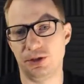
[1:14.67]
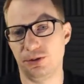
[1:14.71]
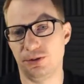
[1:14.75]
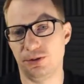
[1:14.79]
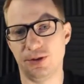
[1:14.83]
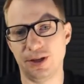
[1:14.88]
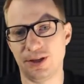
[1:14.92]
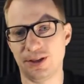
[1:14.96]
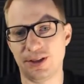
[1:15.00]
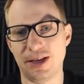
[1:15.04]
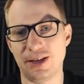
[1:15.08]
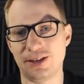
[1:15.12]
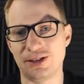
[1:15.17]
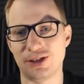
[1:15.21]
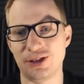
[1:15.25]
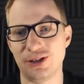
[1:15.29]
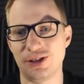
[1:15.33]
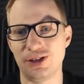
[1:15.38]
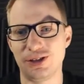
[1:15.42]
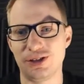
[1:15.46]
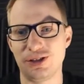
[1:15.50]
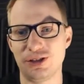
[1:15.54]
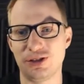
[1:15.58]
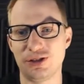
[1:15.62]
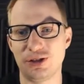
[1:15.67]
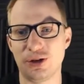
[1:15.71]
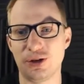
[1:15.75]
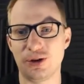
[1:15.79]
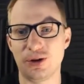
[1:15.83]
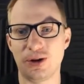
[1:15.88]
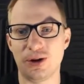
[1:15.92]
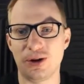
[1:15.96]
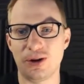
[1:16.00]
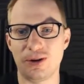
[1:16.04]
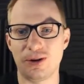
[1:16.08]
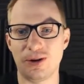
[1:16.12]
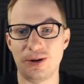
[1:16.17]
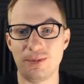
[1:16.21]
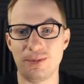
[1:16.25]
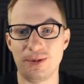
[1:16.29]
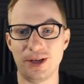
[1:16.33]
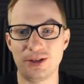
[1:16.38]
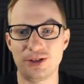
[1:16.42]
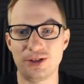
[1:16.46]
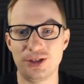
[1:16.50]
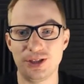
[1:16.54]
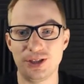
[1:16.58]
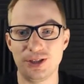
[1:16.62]
you think that's going to deter her?
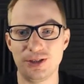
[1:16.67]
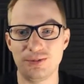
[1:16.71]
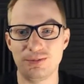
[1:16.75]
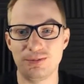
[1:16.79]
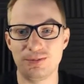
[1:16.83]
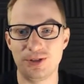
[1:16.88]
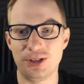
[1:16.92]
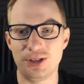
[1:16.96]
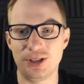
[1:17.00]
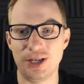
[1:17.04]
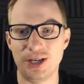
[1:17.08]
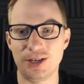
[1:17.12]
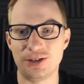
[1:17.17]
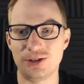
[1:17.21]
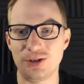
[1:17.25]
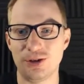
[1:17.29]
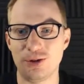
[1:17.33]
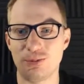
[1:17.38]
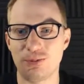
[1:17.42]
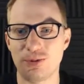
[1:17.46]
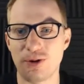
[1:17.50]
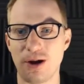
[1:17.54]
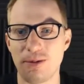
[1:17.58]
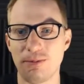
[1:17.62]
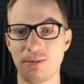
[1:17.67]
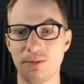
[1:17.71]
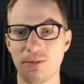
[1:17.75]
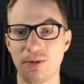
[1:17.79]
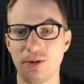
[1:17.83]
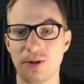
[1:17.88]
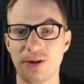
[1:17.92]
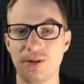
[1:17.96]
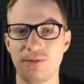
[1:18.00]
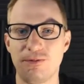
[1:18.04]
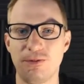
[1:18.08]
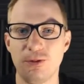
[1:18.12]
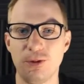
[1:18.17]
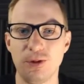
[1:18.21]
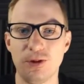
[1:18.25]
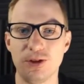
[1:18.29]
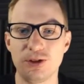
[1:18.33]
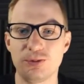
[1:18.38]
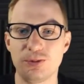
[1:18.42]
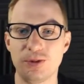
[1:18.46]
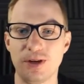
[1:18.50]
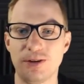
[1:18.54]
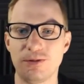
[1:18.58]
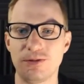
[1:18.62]
I mean, she has no problem looking
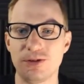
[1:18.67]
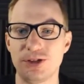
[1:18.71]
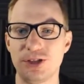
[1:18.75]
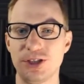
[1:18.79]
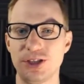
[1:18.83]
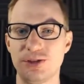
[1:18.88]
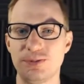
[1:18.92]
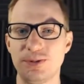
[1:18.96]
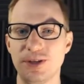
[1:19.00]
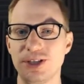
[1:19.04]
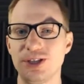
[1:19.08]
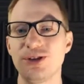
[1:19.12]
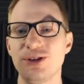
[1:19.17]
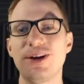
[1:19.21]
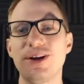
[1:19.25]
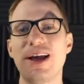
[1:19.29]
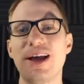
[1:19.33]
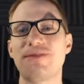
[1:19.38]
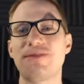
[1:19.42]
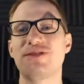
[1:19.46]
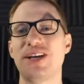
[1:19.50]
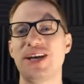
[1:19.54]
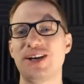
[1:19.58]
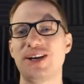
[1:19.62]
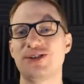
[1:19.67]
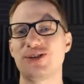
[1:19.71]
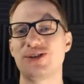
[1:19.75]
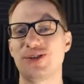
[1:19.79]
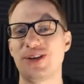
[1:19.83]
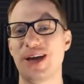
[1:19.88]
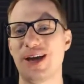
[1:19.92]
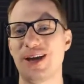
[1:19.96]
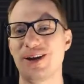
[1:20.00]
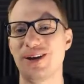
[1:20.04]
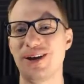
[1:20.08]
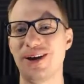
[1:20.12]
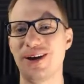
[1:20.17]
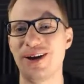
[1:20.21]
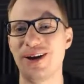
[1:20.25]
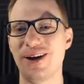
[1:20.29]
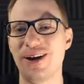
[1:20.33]
foolish whenever she speaks. You don't have to answer that.